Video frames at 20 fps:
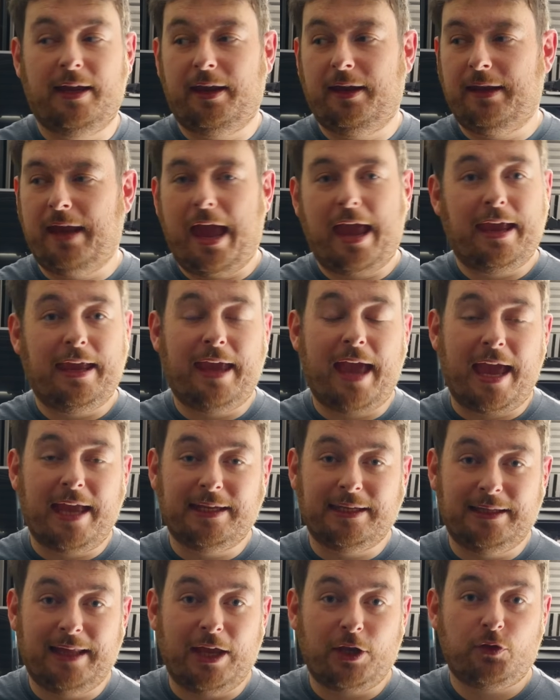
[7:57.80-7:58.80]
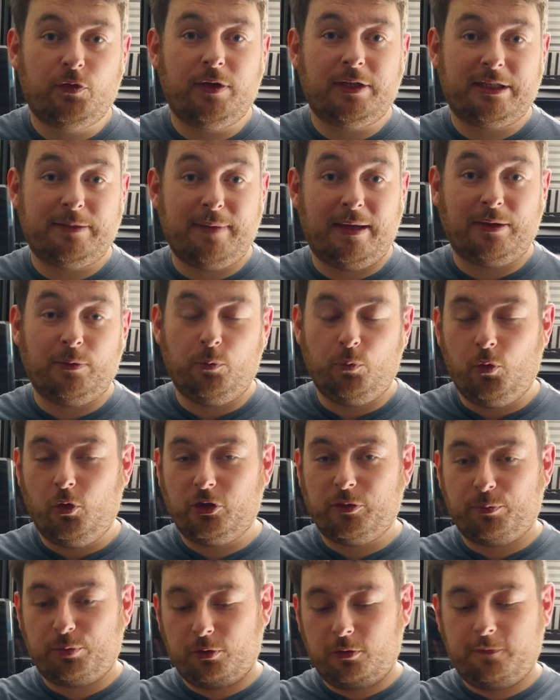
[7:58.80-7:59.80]
I can encase electrics to make them
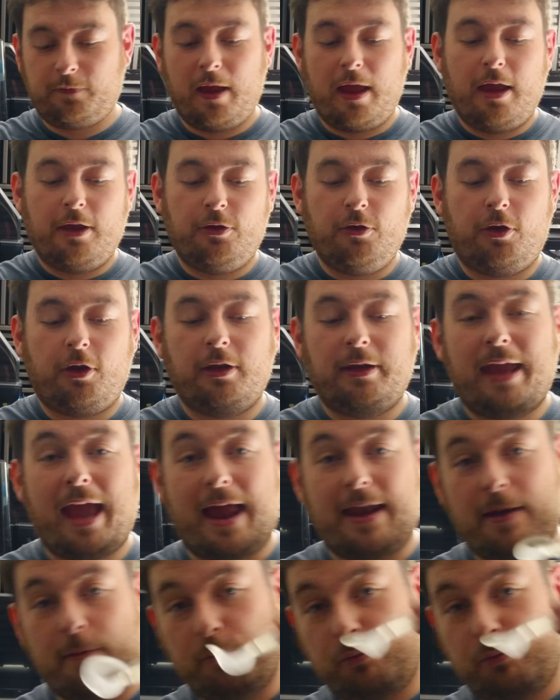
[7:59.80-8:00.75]
waterproof. You can get